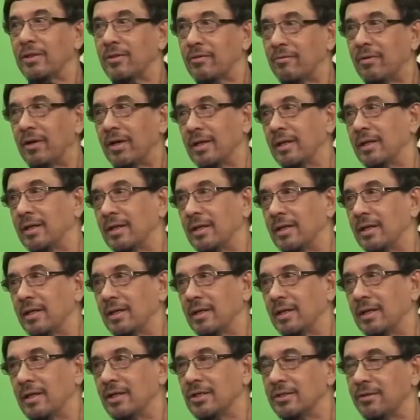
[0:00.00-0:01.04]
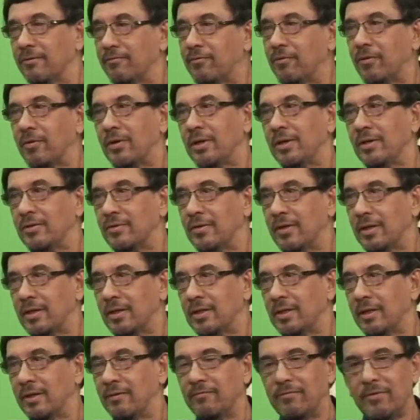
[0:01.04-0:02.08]
threat, is the foreign threat,
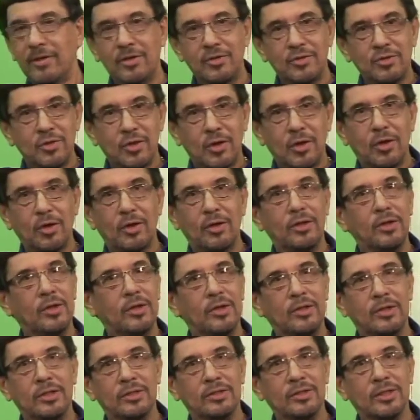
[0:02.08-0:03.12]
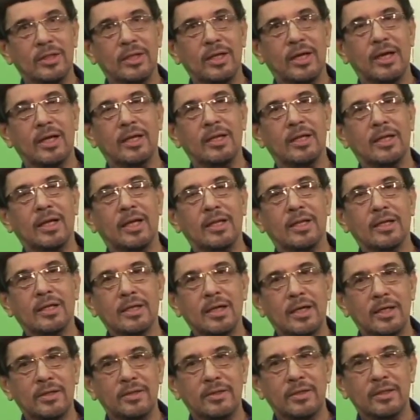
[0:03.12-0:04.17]
invasion, this and that, other
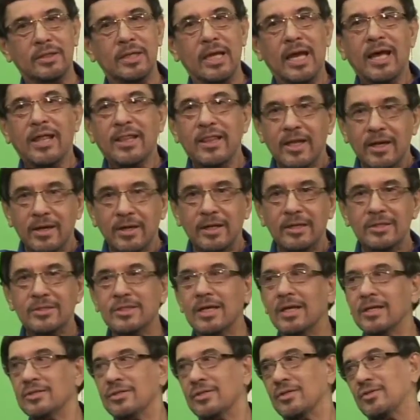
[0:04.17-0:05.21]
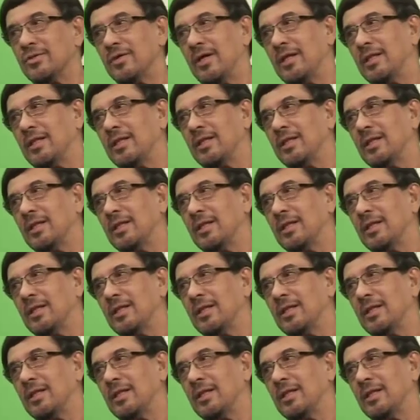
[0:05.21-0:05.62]
countries. There is such a threat.